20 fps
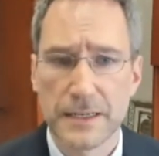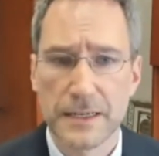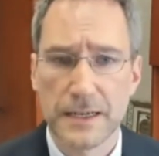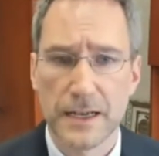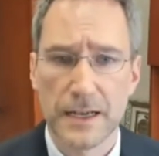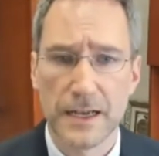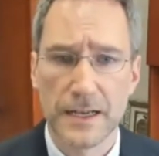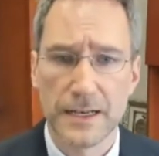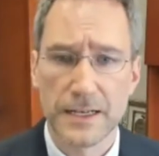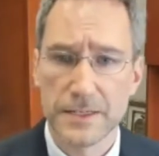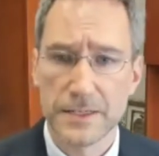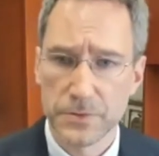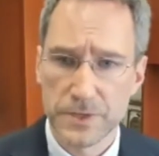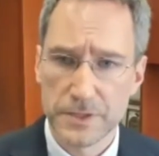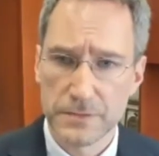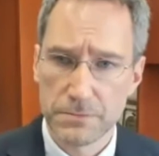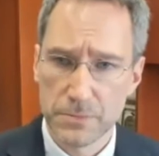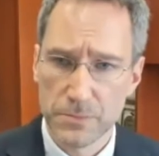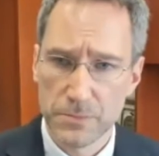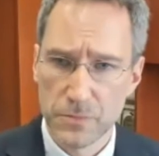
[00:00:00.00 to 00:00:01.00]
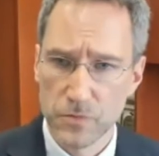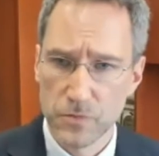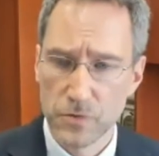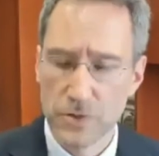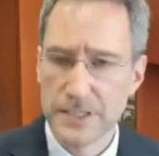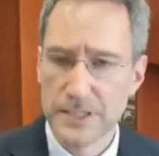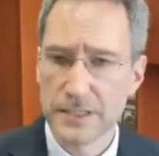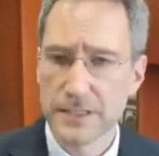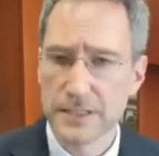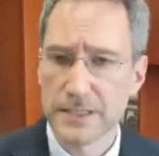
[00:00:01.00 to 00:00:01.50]
And as we
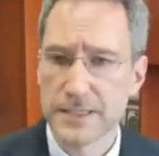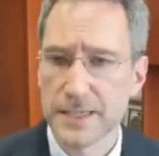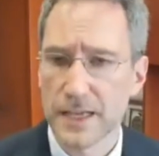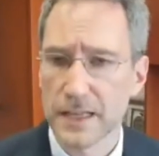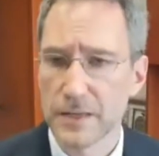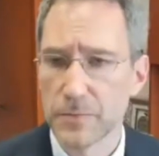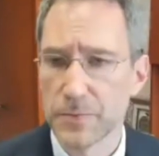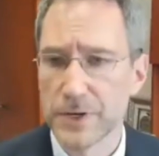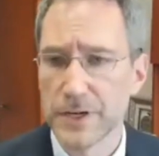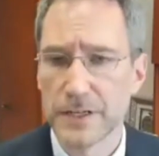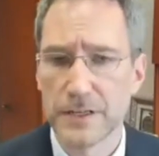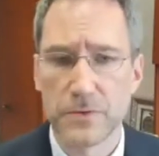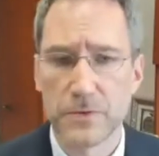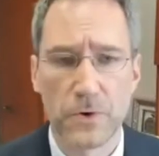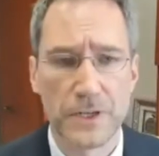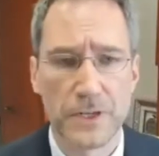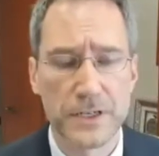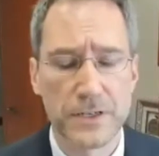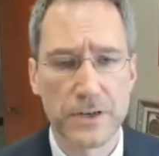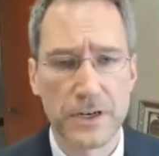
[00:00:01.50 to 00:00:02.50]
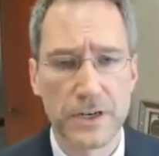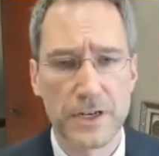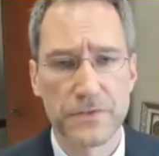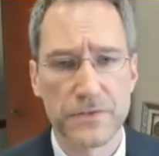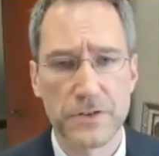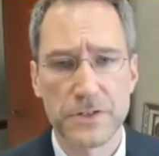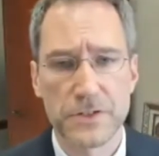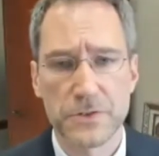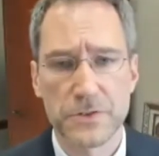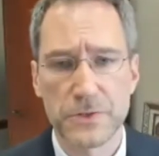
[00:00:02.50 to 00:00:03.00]
recently celebrated the one-year
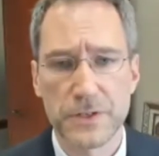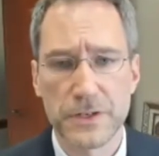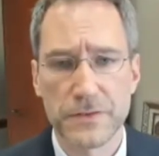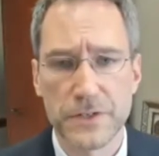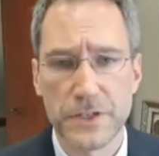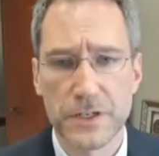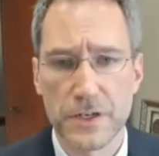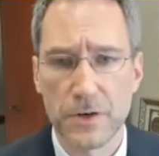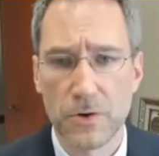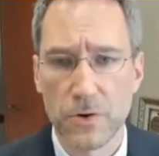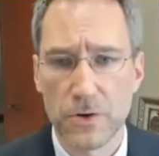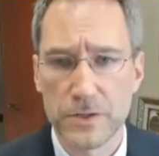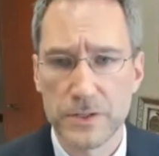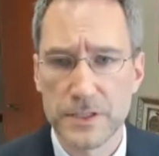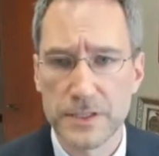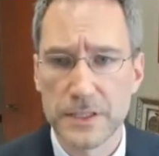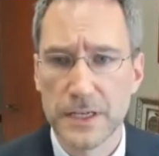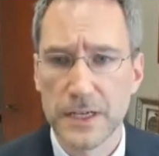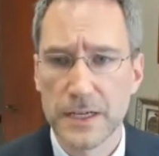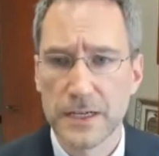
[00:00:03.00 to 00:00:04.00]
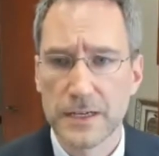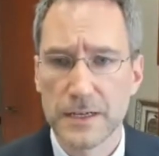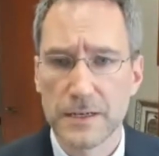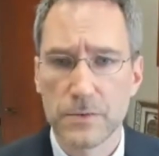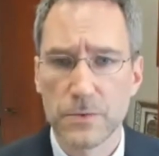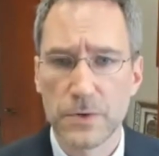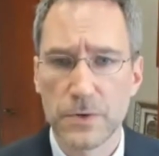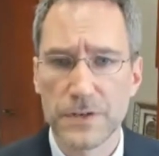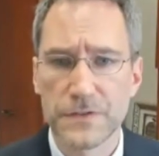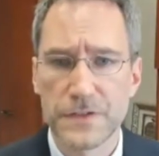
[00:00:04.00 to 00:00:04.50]
anniversary of the Accords,
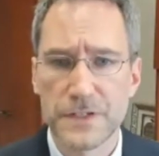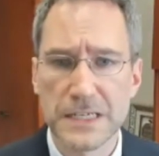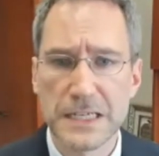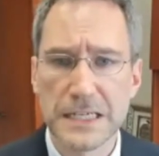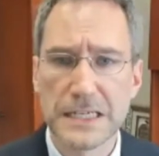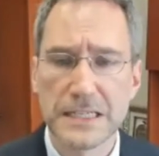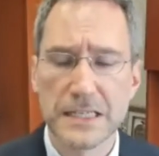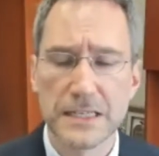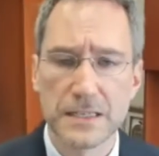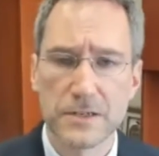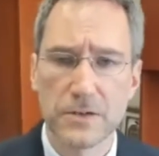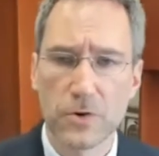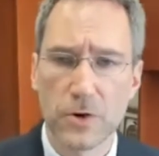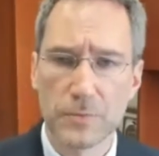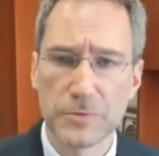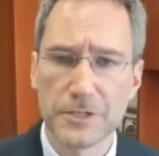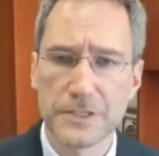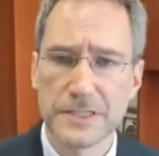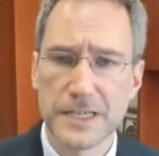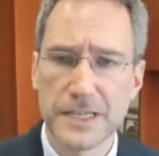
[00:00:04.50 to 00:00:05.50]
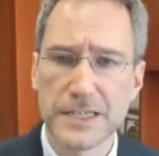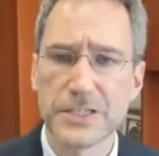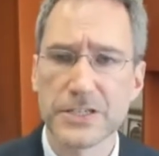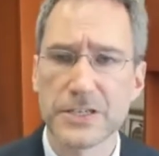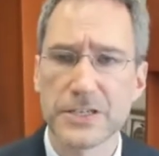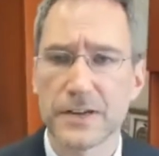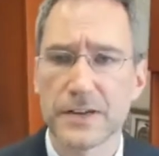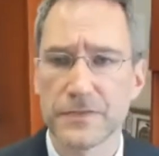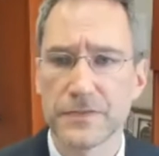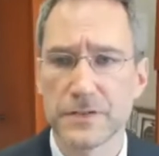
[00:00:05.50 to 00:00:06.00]
we've seen that the
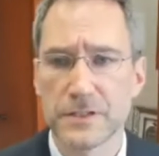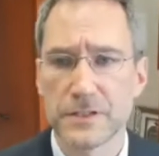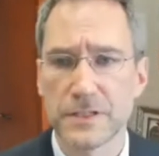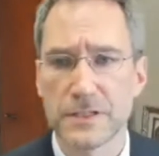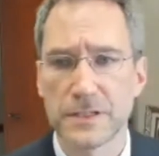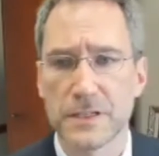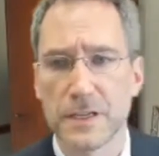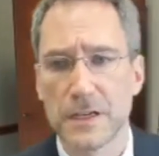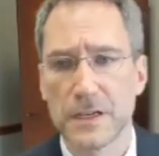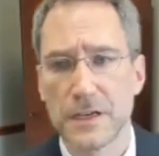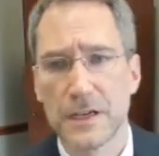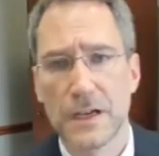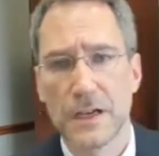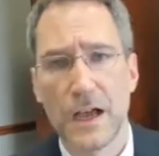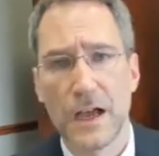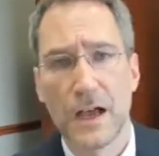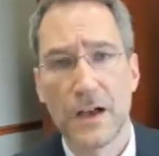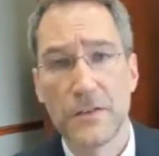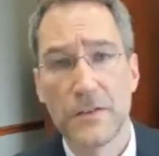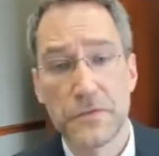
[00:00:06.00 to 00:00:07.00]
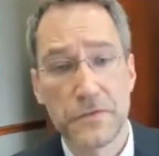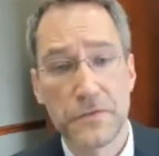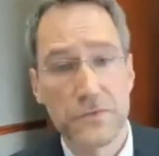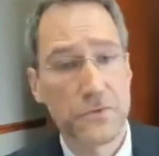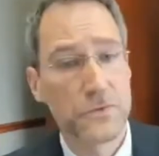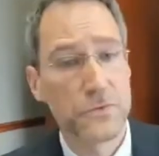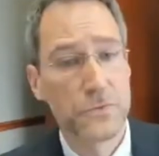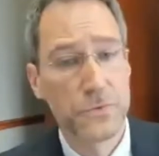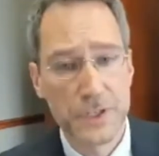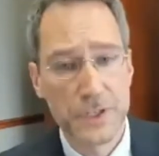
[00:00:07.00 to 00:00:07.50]
normalization efforts have
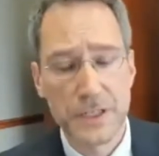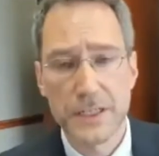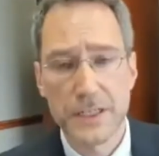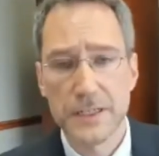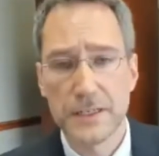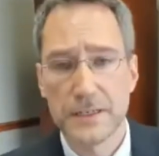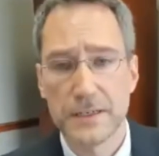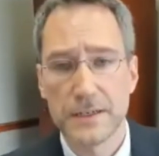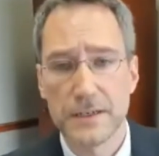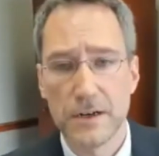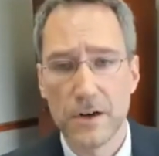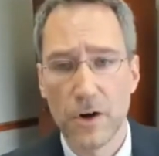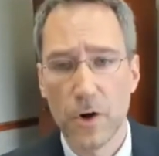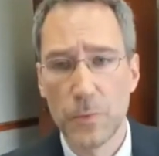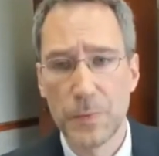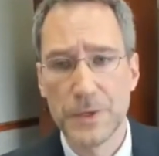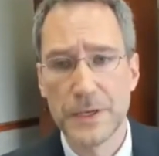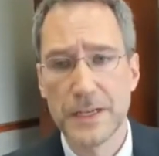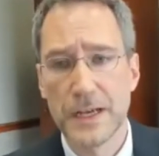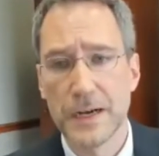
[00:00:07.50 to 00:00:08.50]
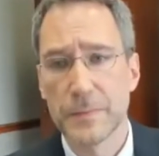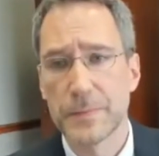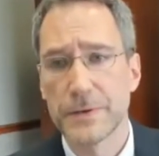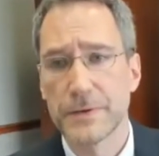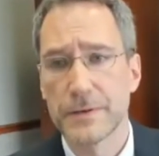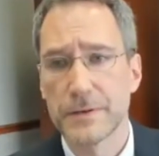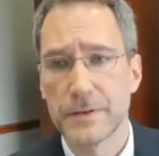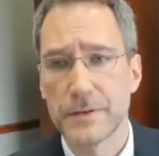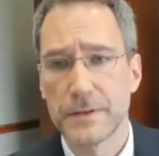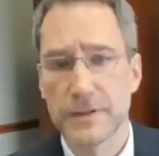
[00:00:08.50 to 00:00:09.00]
really opened up
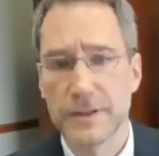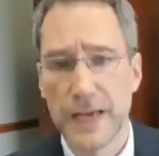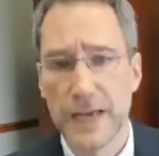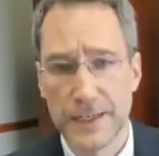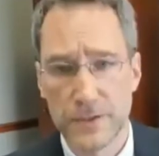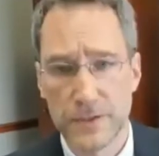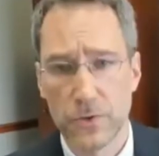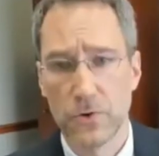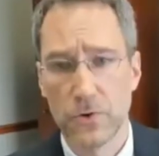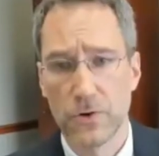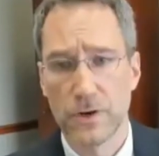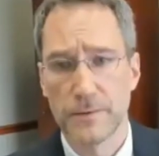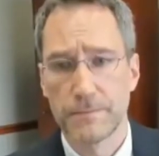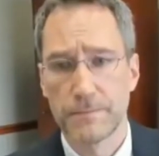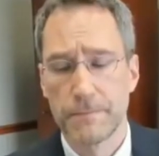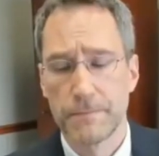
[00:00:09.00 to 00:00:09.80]
that door.